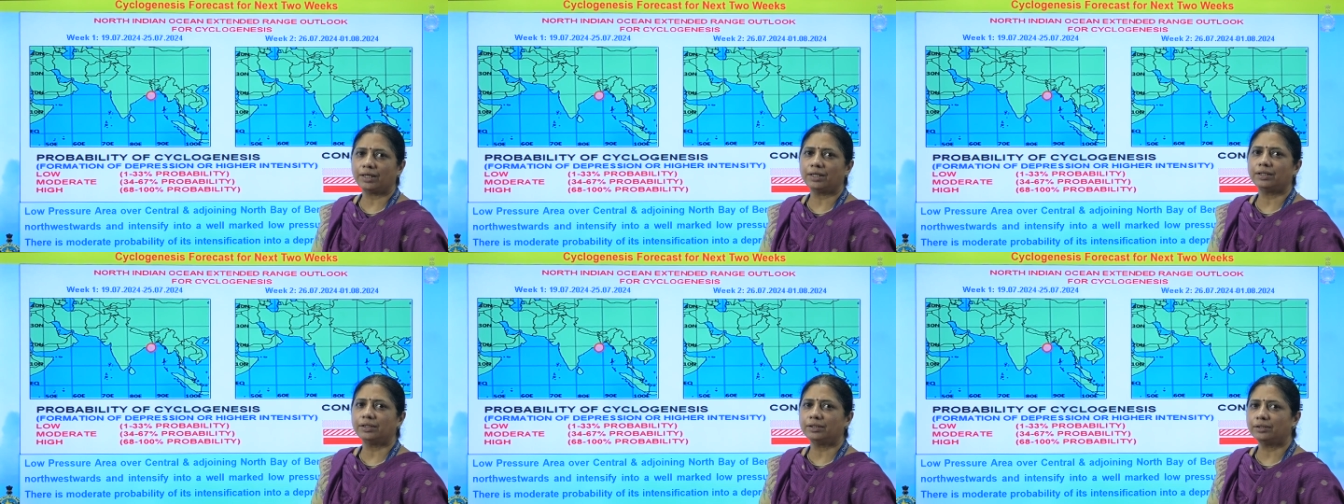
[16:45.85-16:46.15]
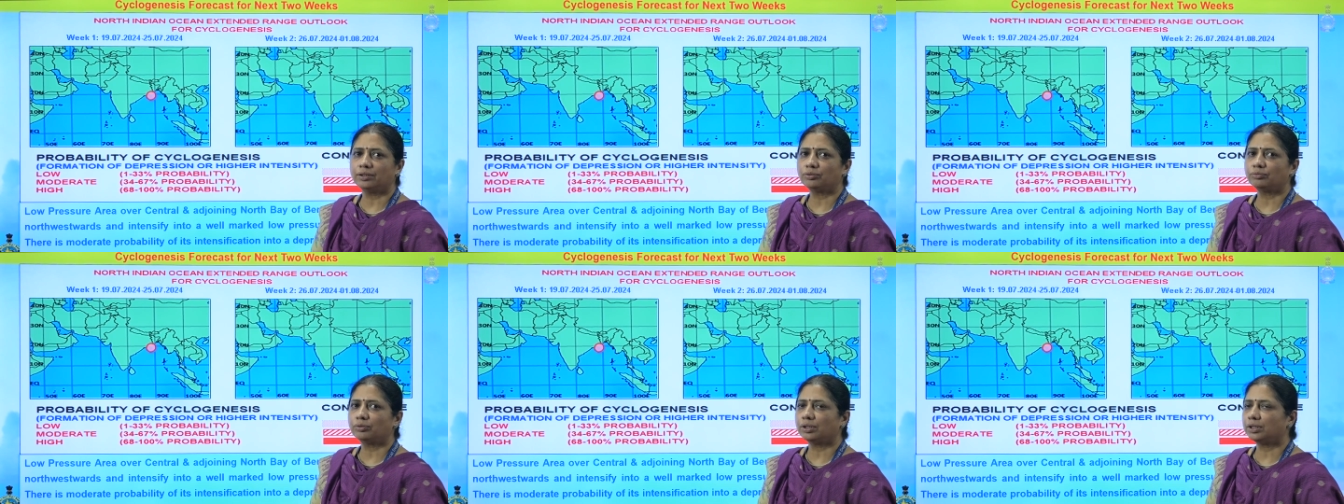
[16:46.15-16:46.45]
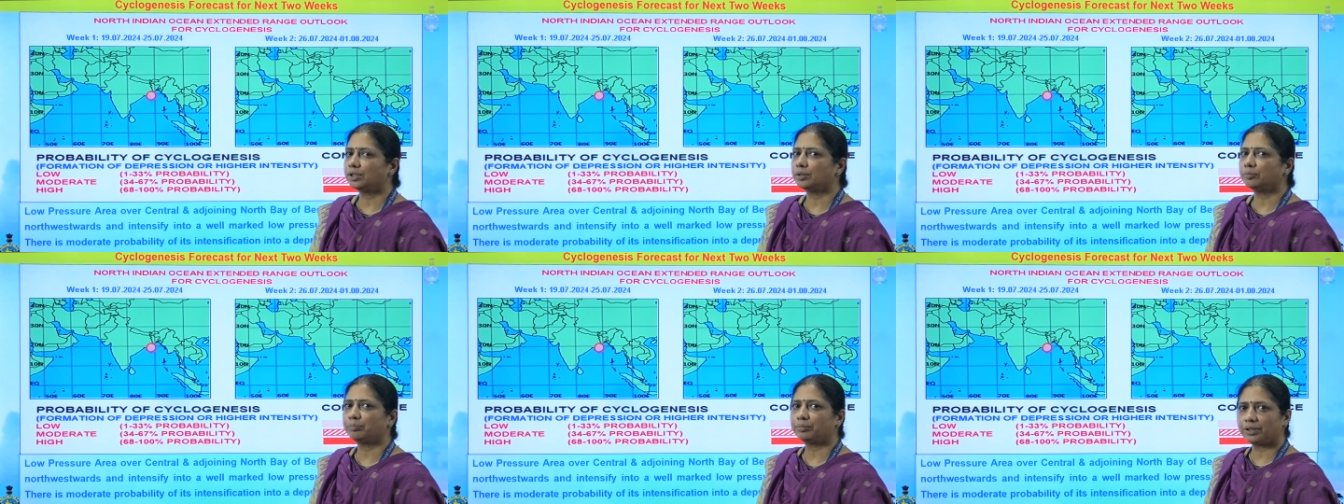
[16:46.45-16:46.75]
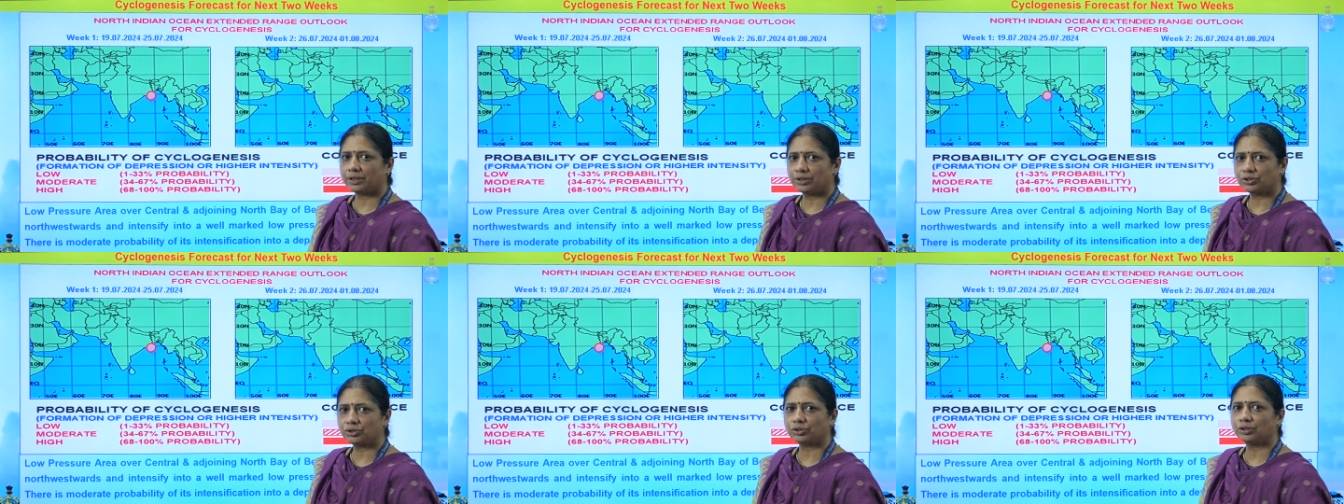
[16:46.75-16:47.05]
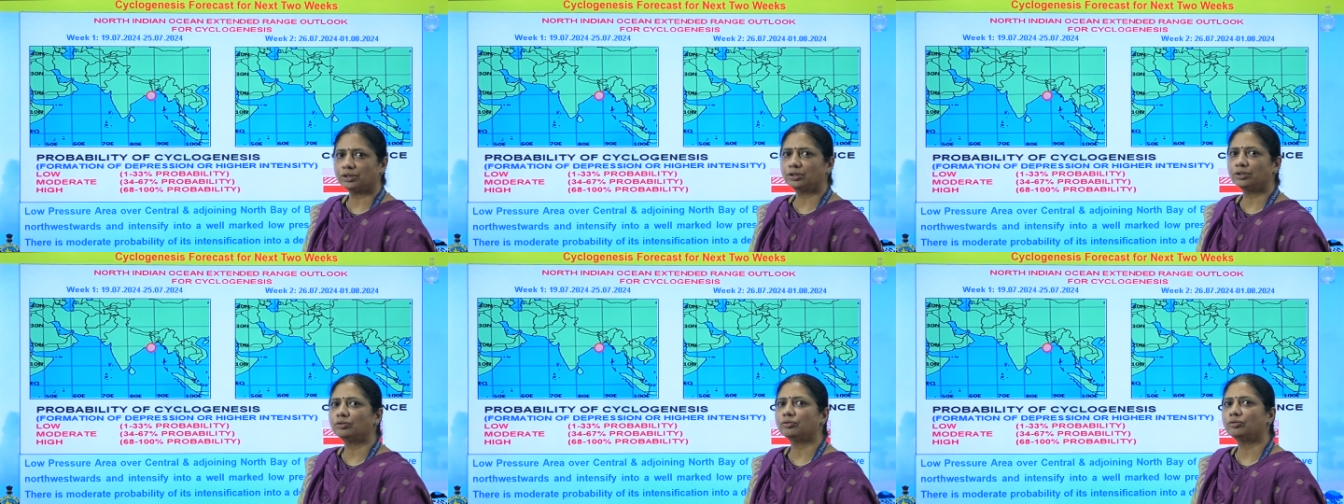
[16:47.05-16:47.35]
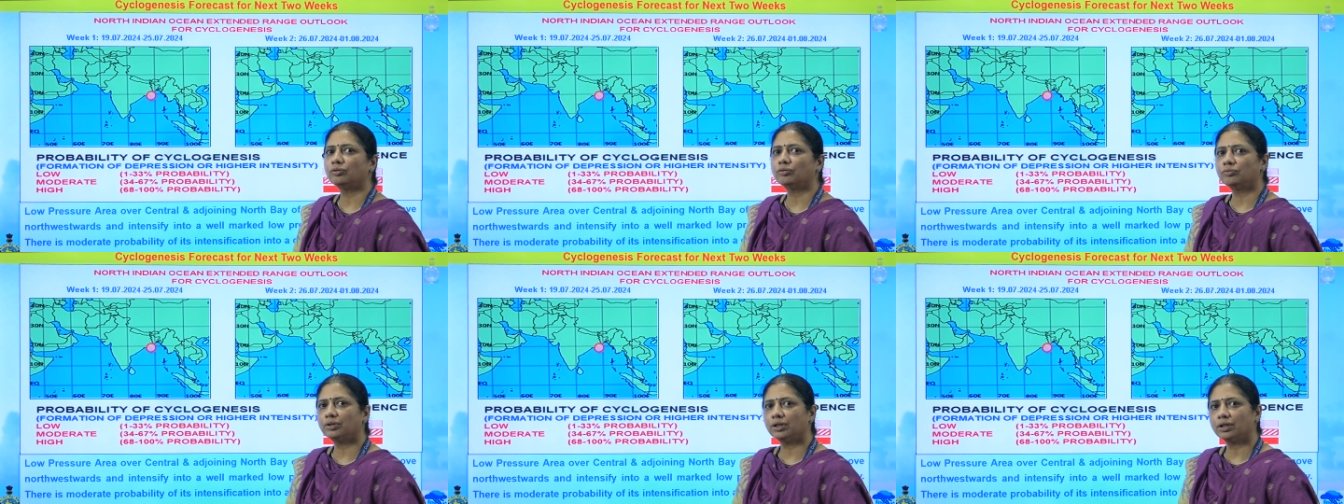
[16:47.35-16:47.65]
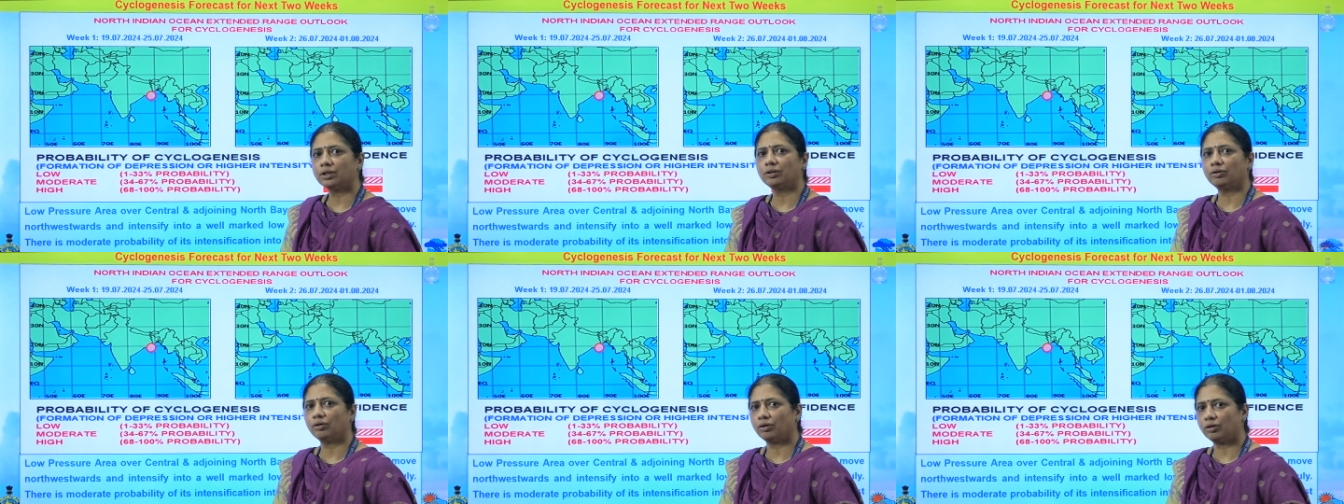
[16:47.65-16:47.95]
into a depression
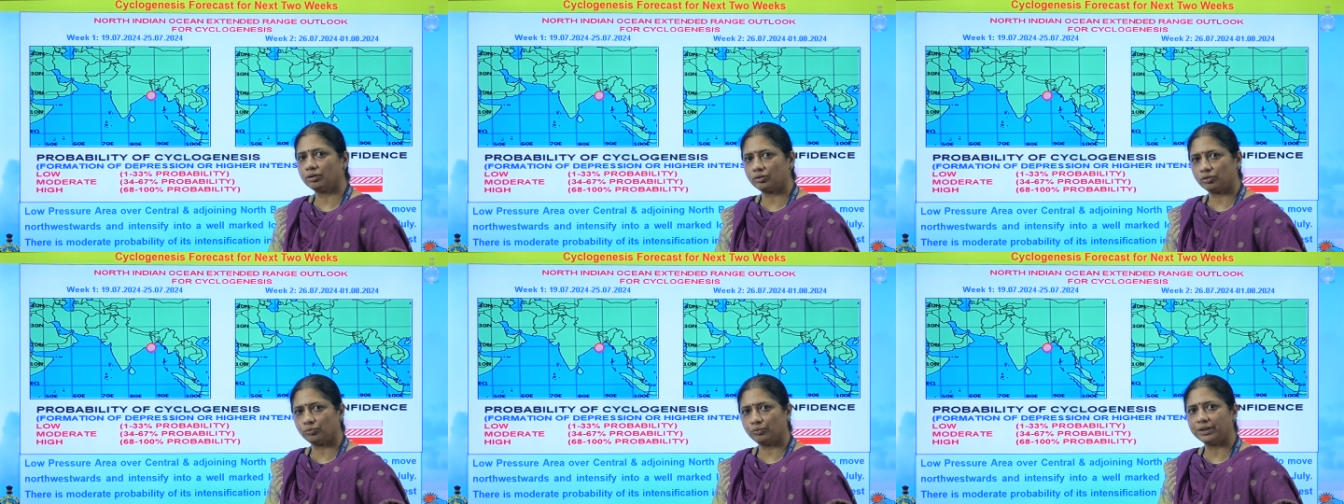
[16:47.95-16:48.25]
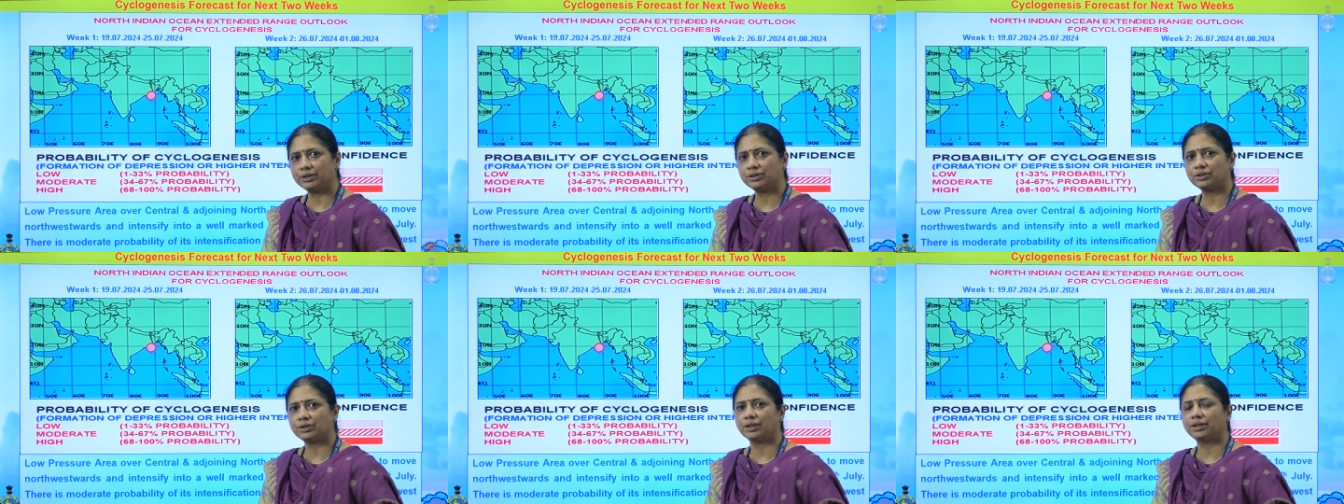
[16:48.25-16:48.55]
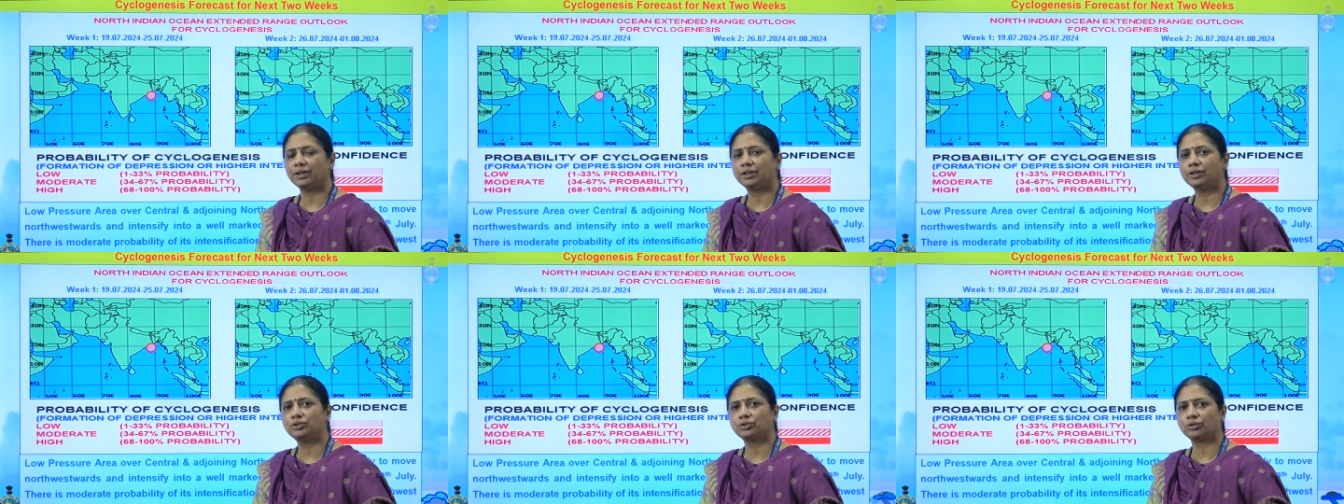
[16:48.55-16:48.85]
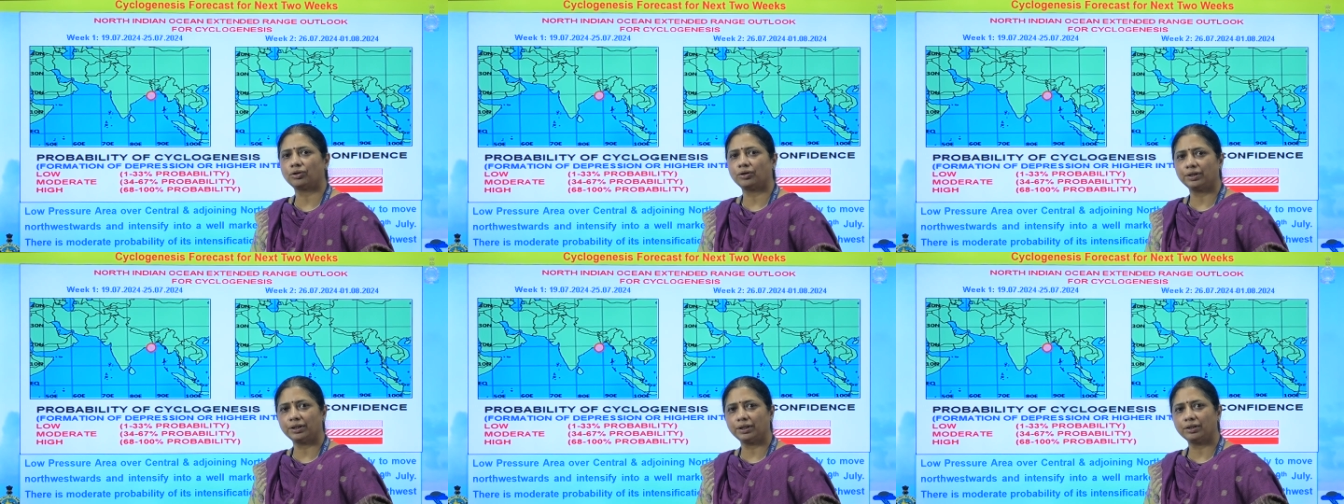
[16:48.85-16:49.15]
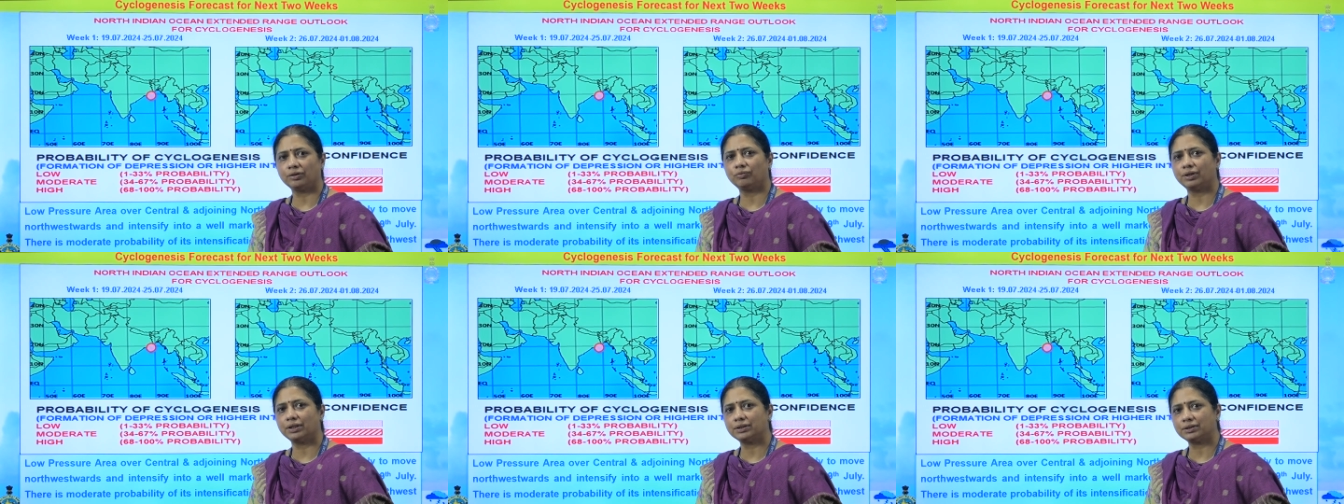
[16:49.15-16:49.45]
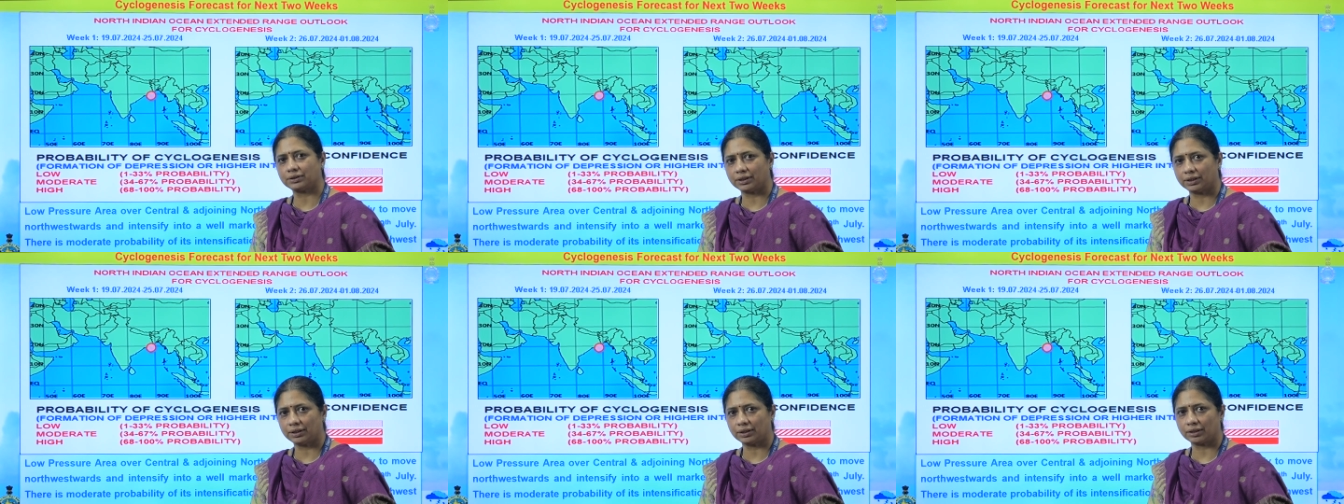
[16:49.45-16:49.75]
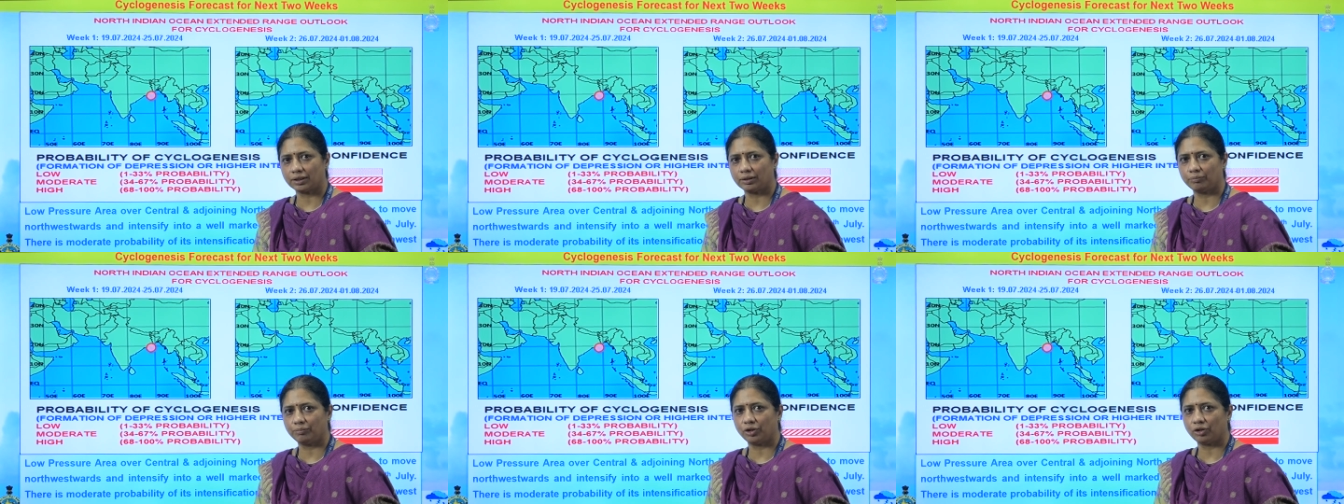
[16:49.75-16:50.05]
over northwest and adjoining west
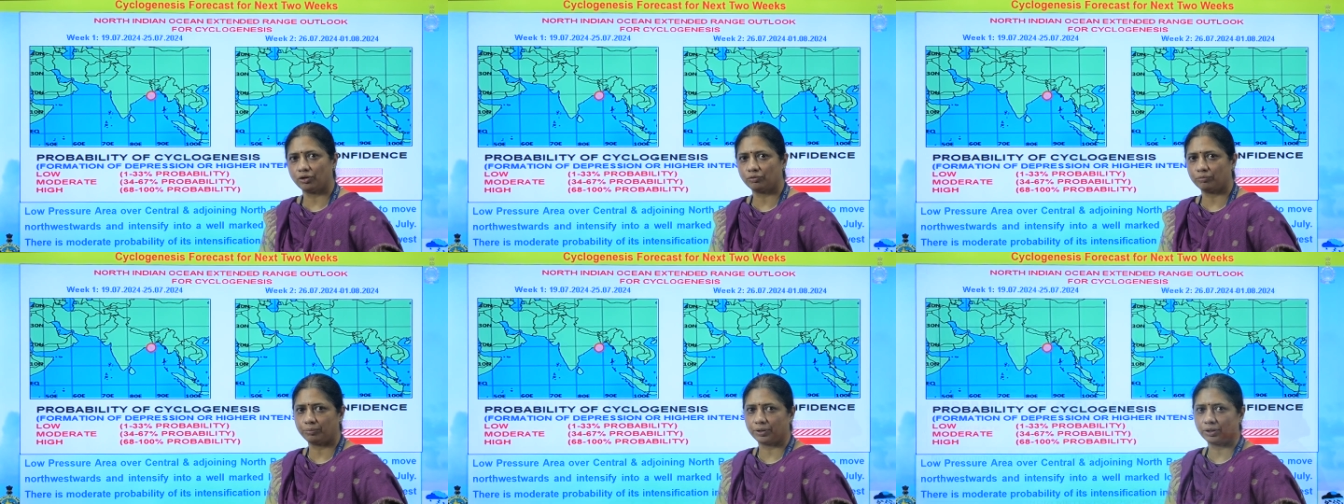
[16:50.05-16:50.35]
central Bay of